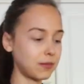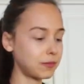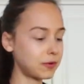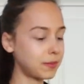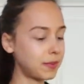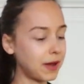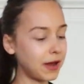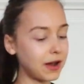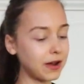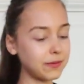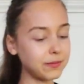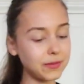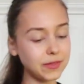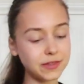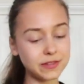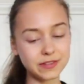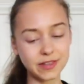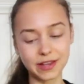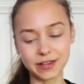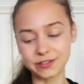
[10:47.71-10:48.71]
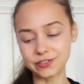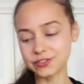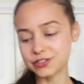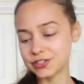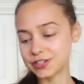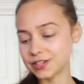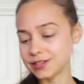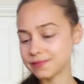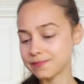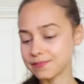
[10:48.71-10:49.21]
prepared with the second
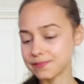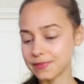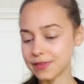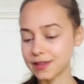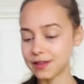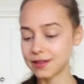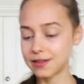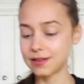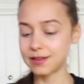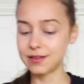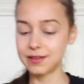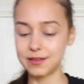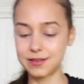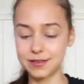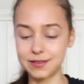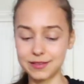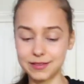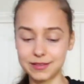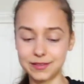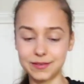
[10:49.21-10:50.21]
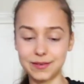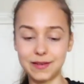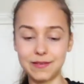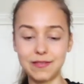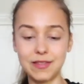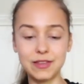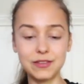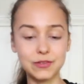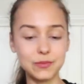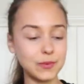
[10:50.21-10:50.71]
sheet. We have
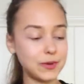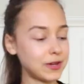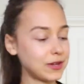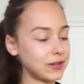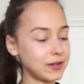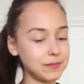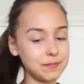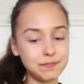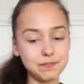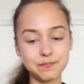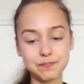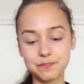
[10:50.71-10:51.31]
this one.